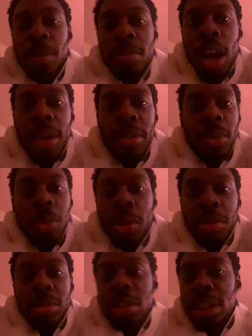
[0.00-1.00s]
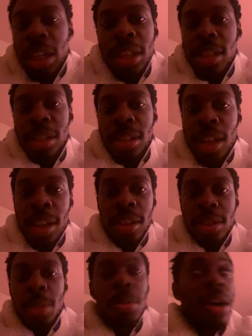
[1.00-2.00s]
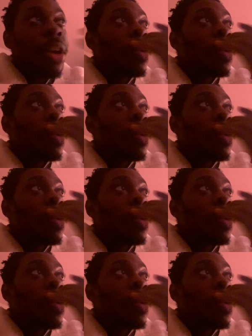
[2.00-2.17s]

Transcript: probably won't see these things. You probably